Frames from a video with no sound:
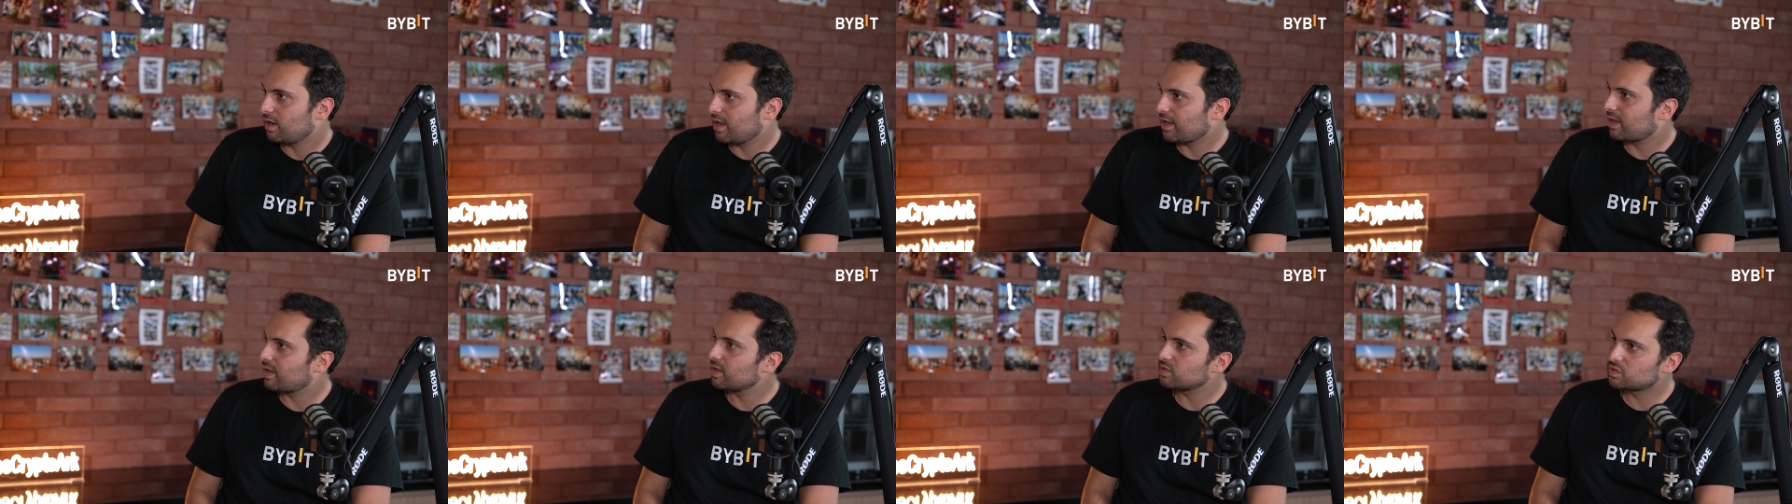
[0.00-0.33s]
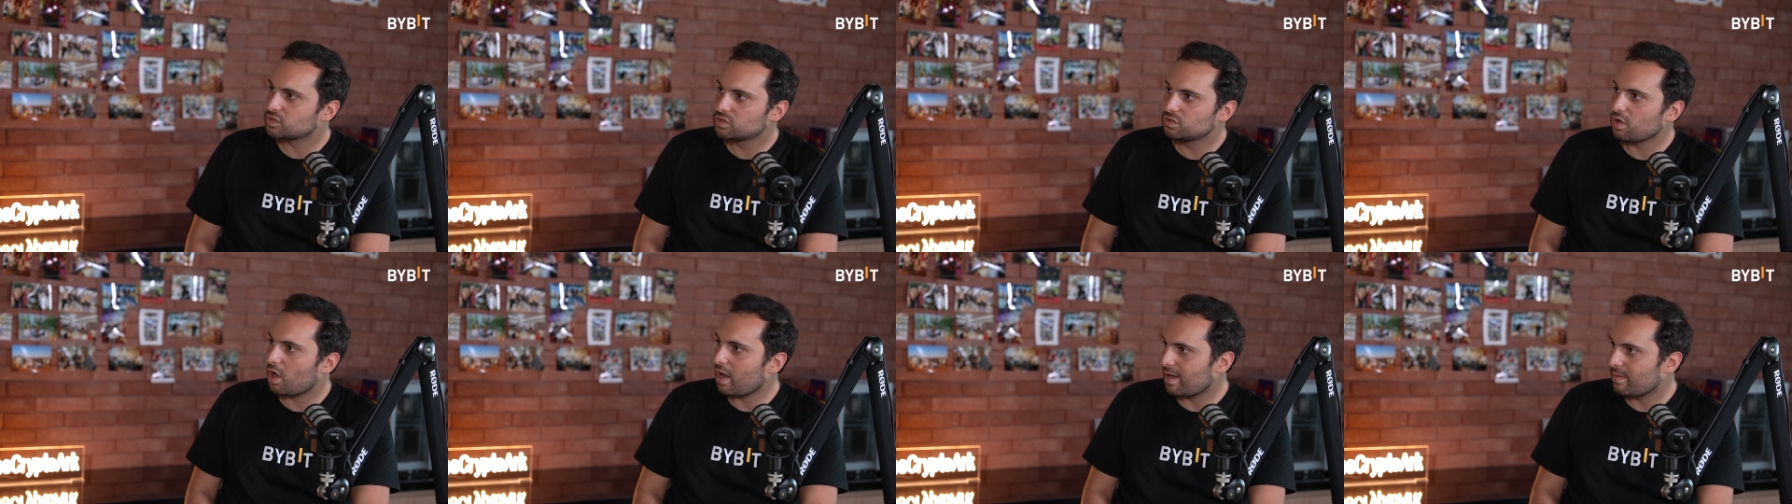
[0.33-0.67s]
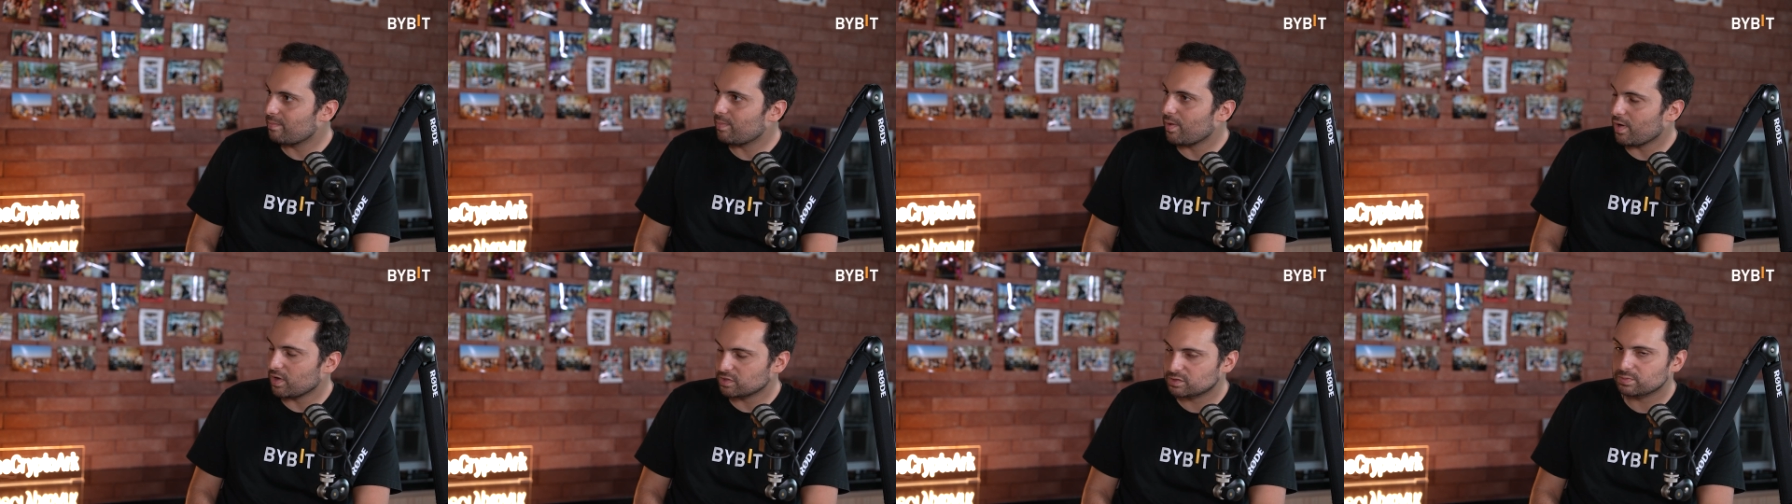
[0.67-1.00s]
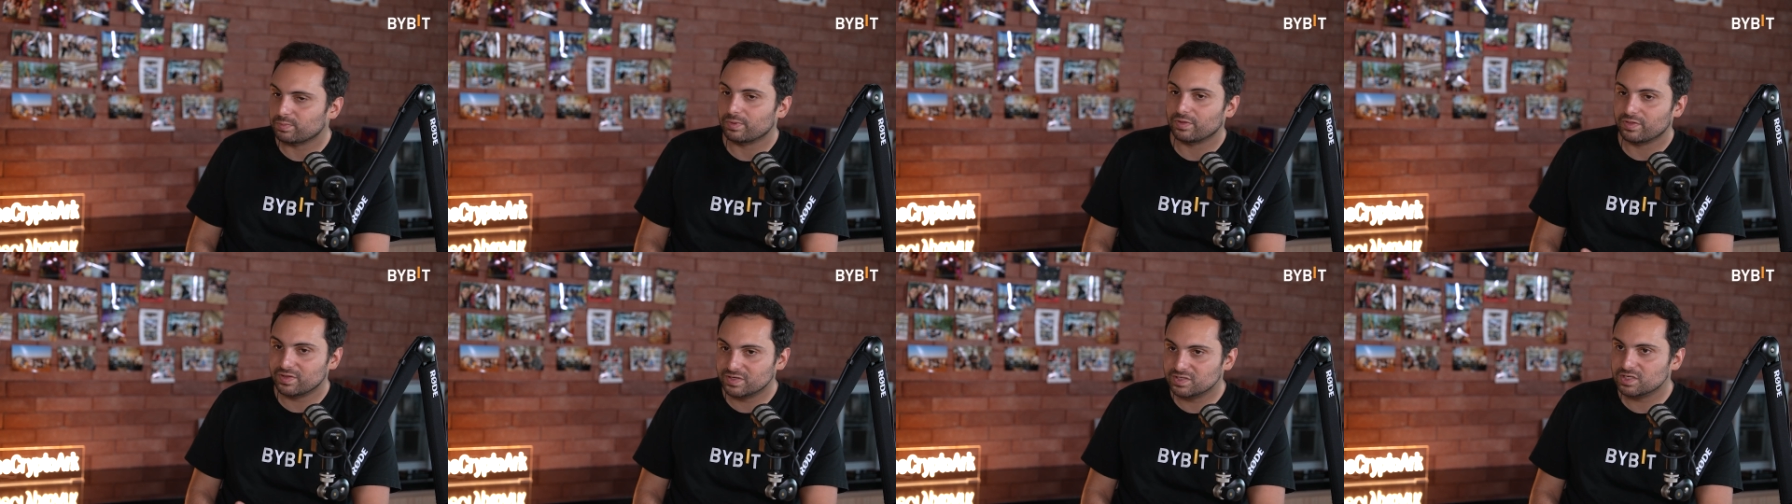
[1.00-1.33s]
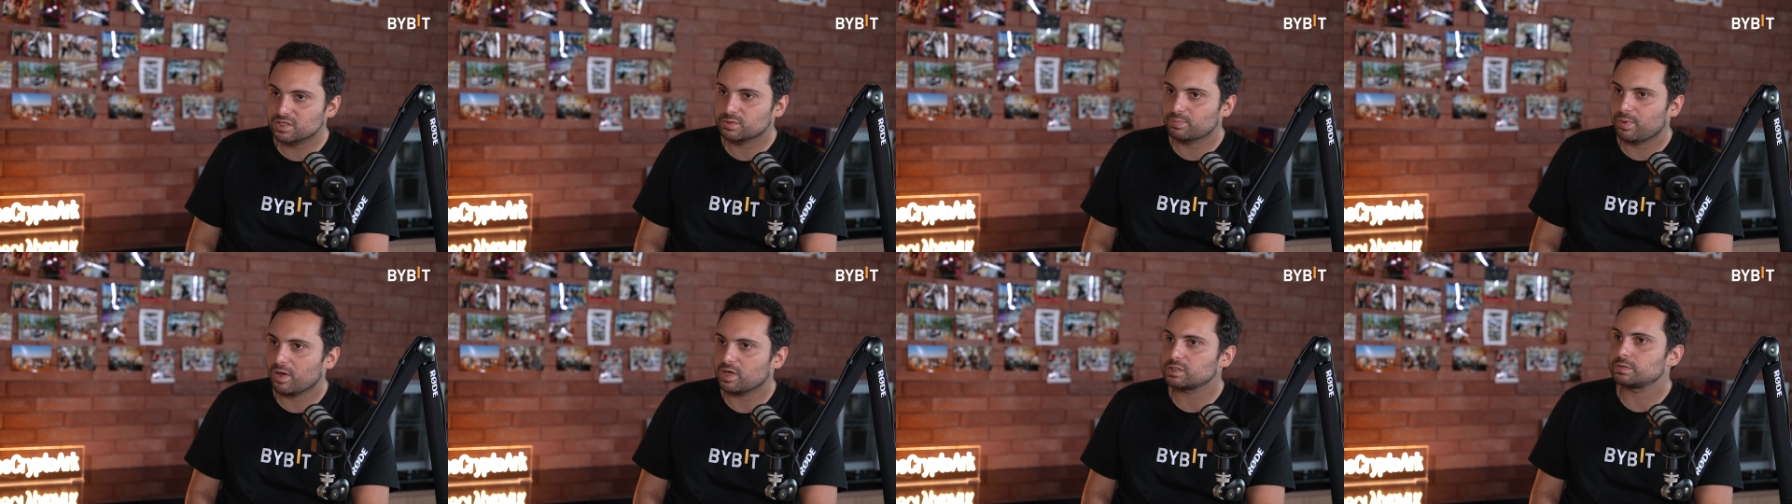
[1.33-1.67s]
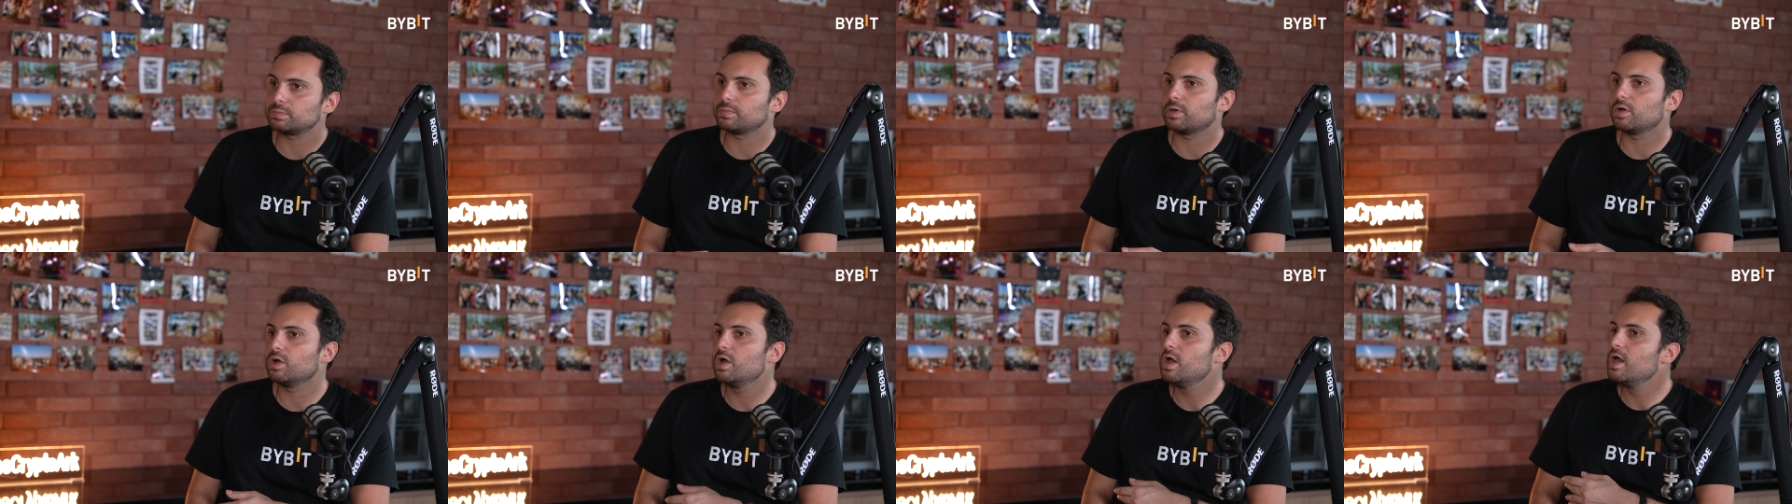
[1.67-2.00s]
Like, it's not impossible. This is
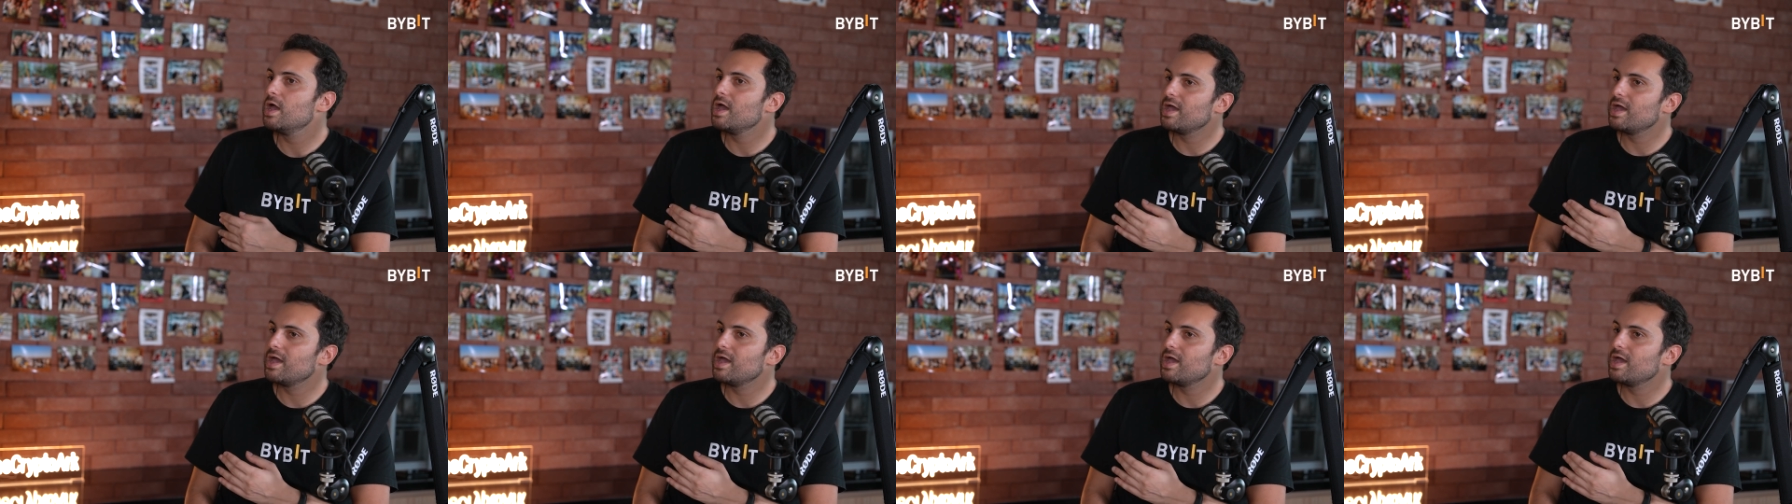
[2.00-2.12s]
possible.